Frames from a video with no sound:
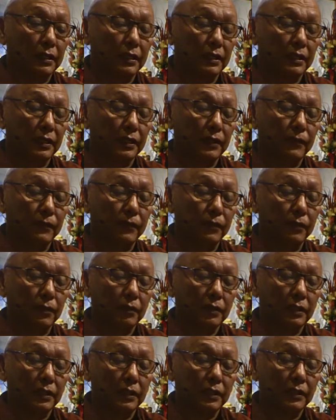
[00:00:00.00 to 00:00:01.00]

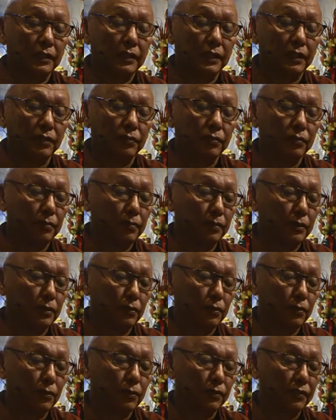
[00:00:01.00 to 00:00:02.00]
Therefore, there would be
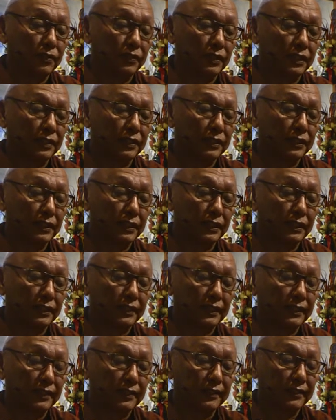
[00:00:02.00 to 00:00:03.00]
no such
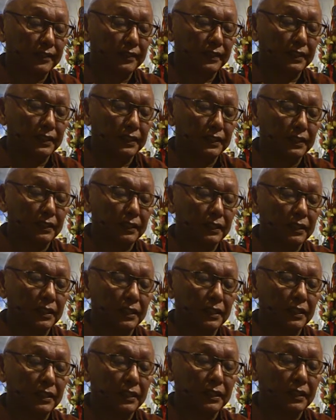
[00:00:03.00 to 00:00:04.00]
thing as seeing,
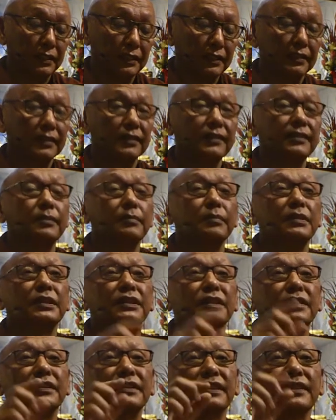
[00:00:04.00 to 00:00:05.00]
hearing,
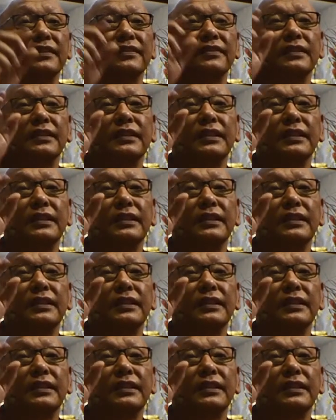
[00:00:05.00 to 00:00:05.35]
smelling, taste,